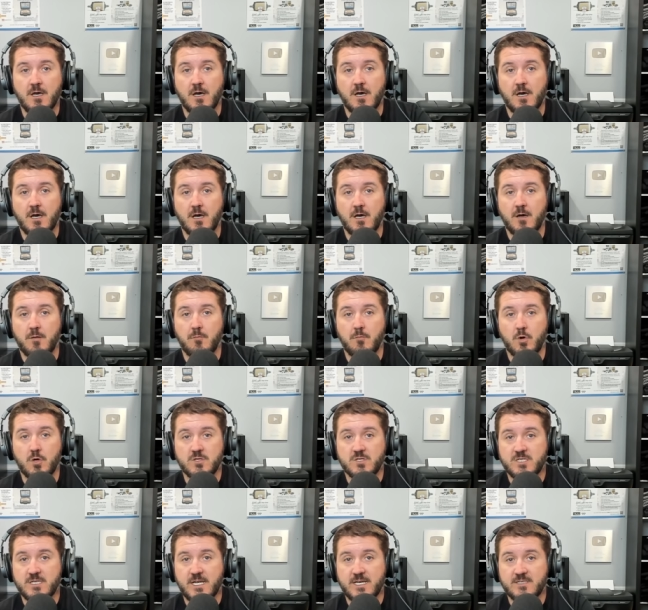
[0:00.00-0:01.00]
Uh,
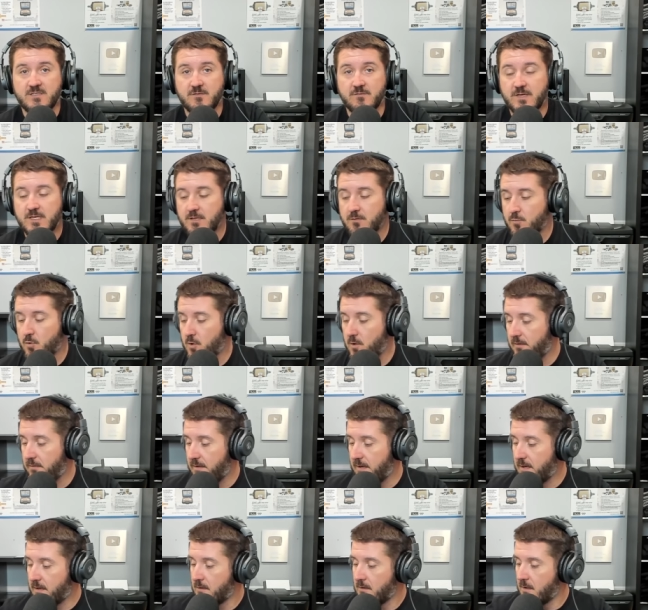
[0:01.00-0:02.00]
merchandise available on
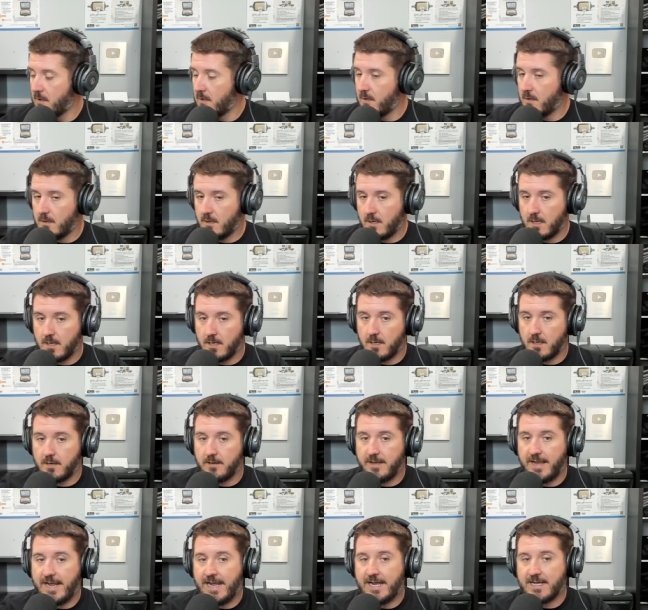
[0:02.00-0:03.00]
there. Uh,
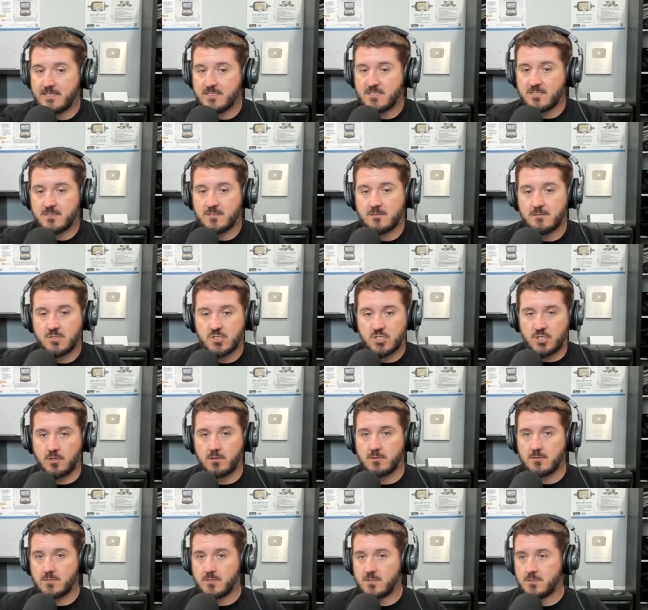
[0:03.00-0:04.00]
hats,
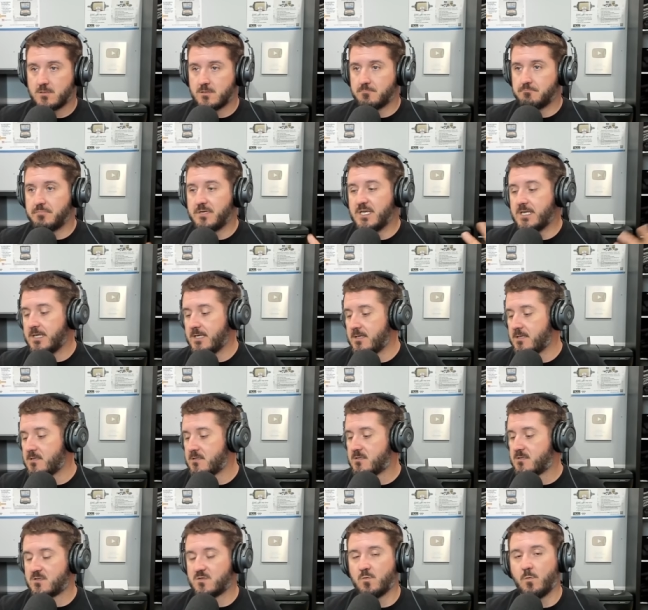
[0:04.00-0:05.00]
shirts, beanies,
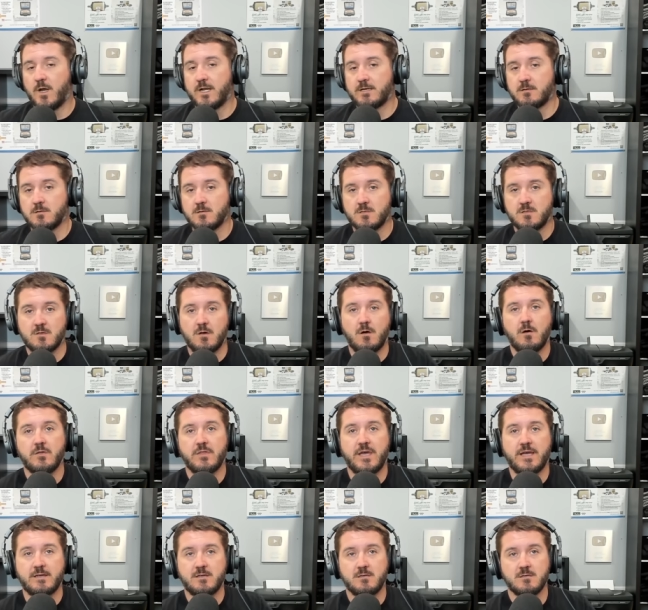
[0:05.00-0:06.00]
sweaters, all
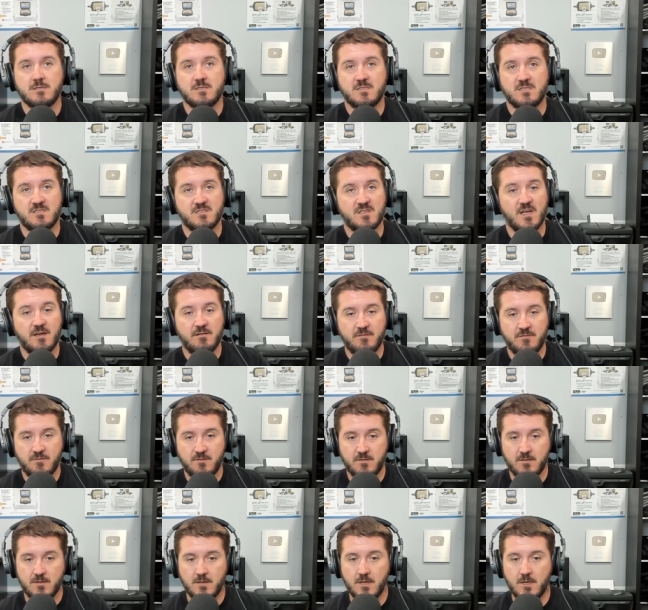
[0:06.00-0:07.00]
that good
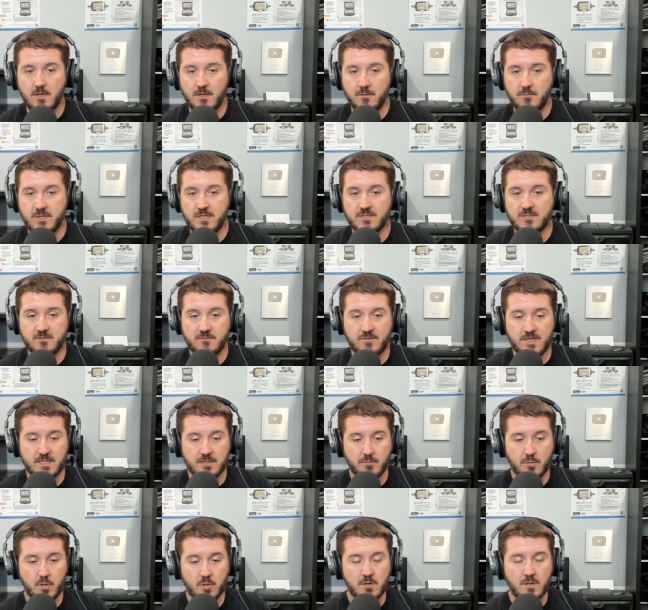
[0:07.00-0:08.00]
stuff um, is
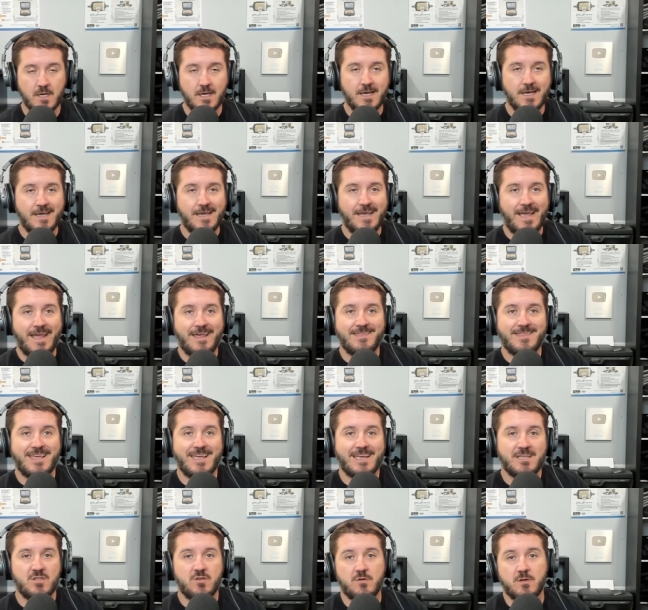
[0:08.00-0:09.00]
available. And
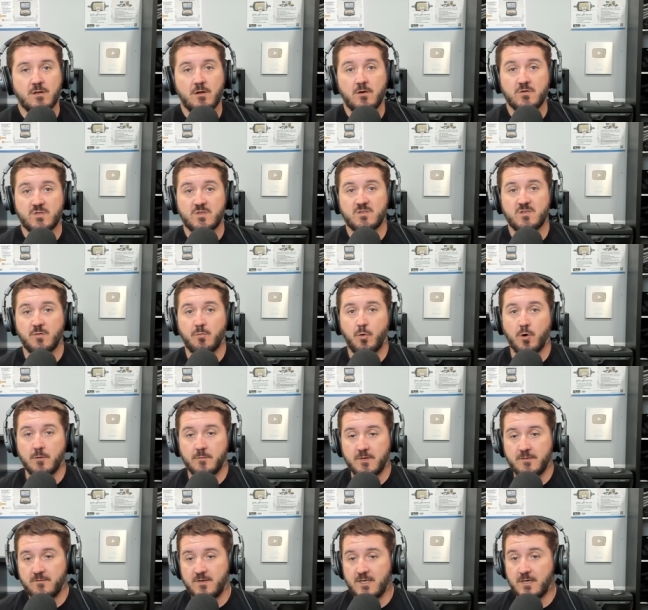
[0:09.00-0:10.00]
then you can also support
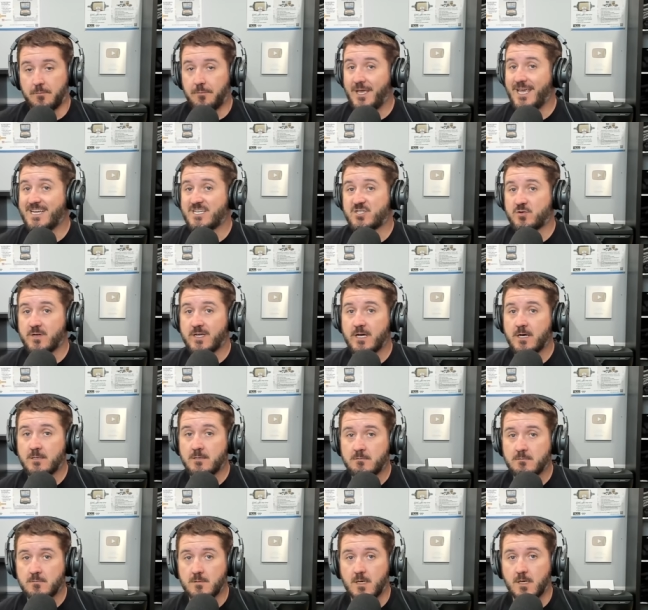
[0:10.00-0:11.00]
me via
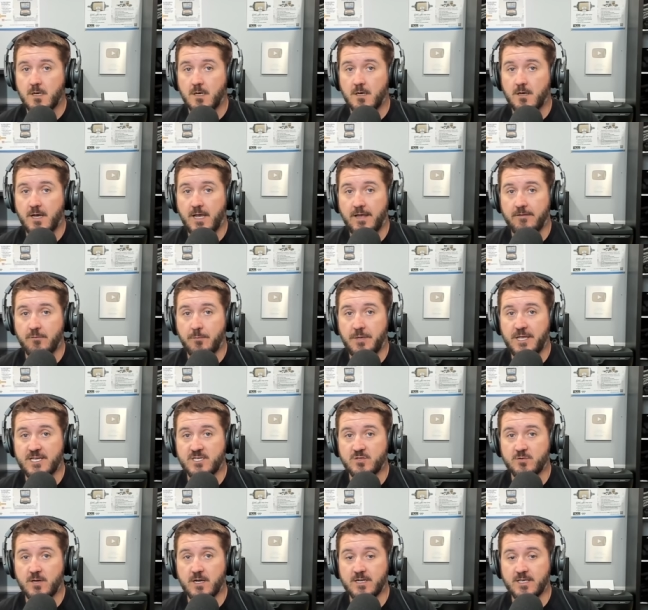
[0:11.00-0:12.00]
Patreon. Uh, I have a
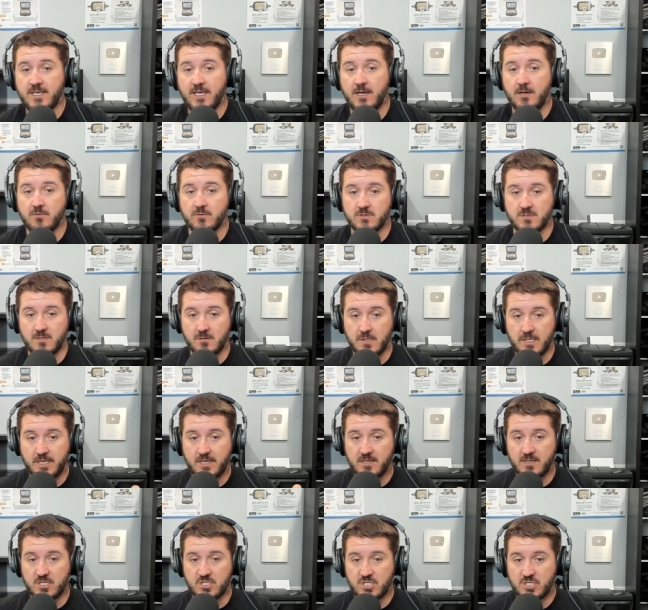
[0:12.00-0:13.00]
Patreon account. There's a
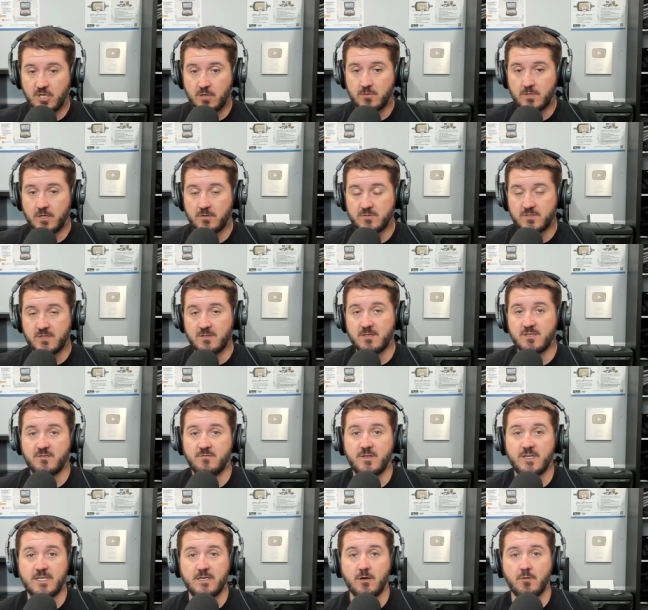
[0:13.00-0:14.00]
link in the show notes of this
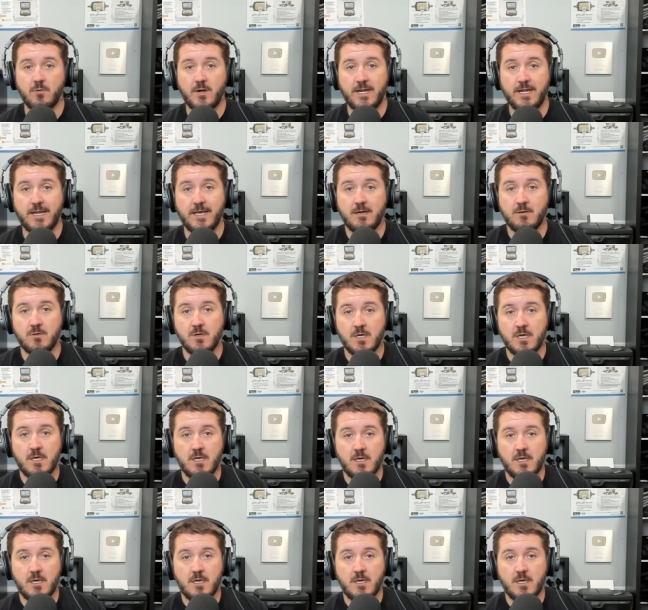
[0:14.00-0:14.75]
video right now.